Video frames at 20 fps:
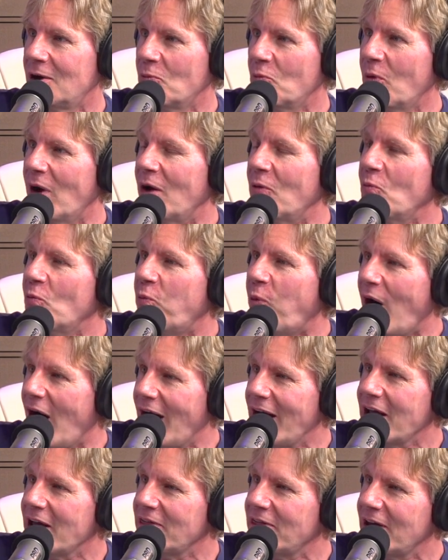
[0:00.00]
Well,
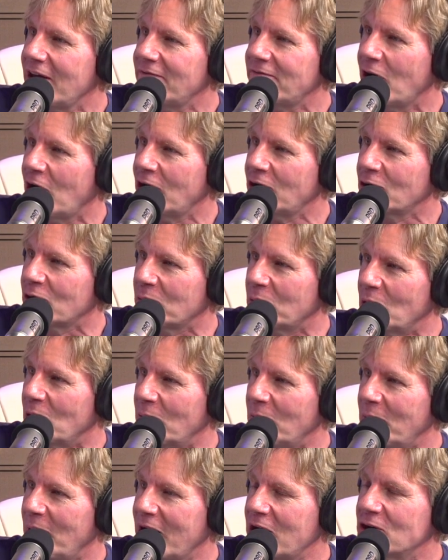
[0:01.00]
why are they
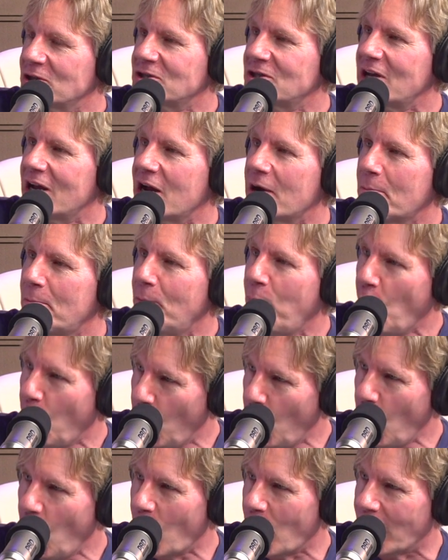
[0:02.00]
vulnerable? Because they are
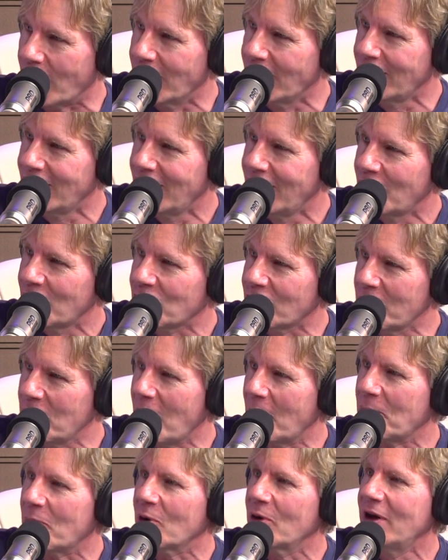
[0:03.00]
poor.
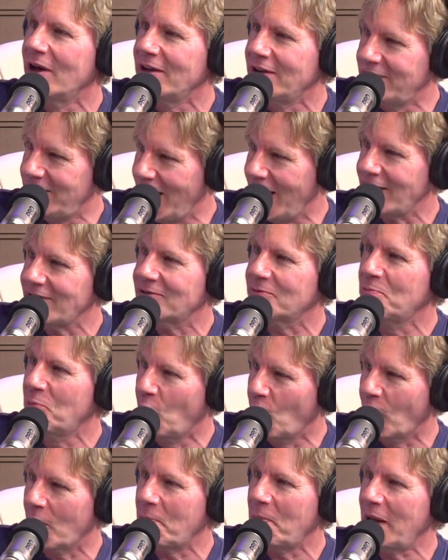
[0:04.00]
Remember, yes,
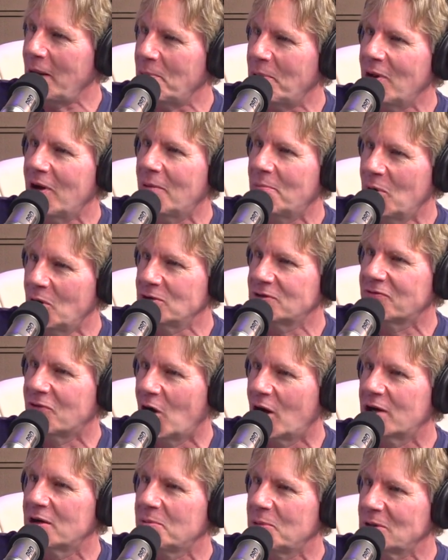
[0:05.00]
poor people are most
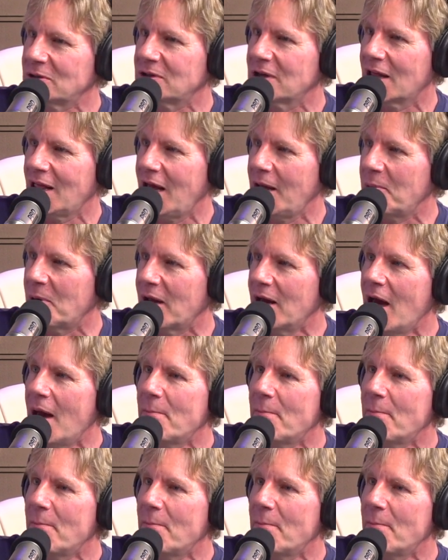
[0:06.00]
vulnerable to climate,